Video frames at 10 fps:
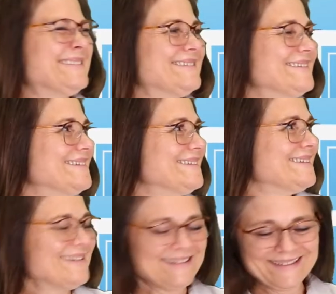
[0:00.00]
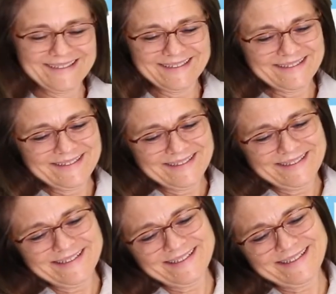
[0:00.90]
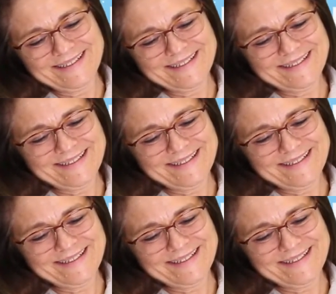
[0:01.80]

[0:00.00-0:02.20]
The person shown says nothing.